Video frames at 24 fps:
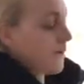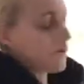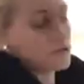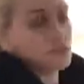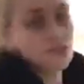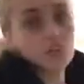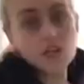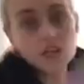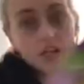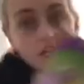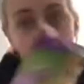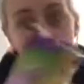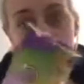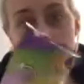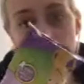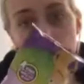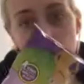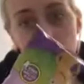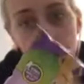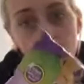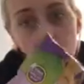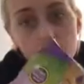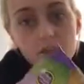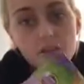Cheese
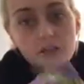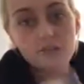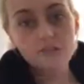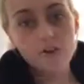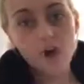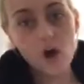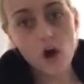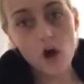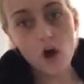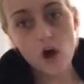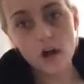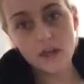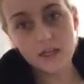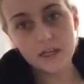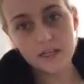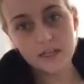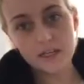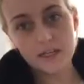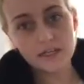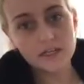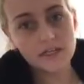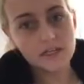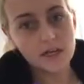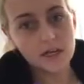strings for
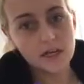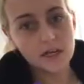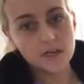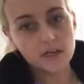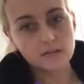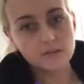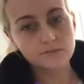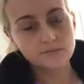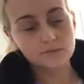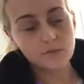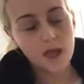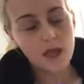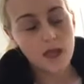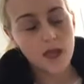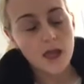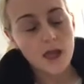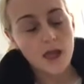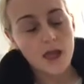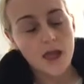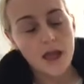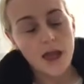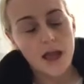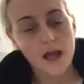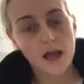eating.
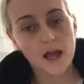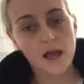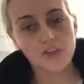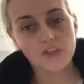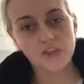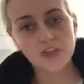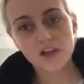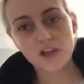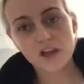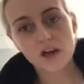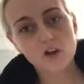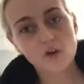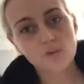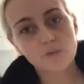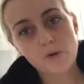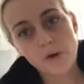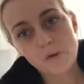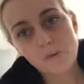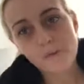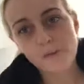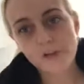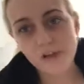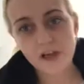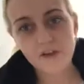I think I could
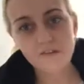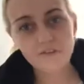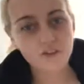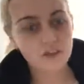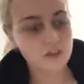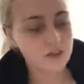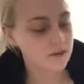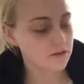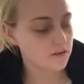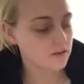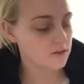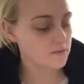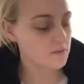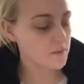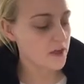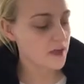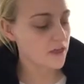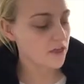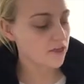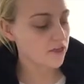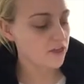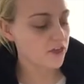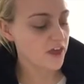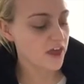probably have these as my
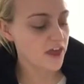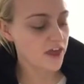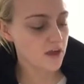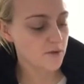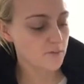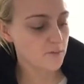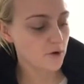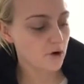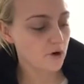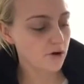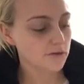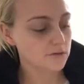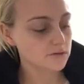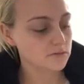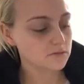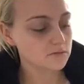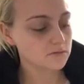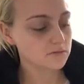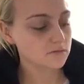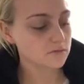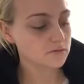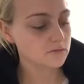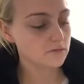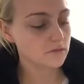LCA, but
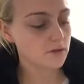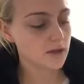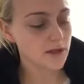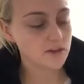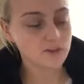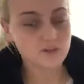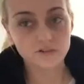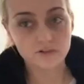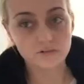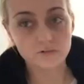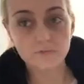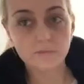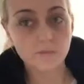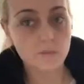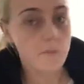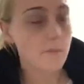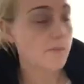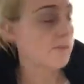I don't.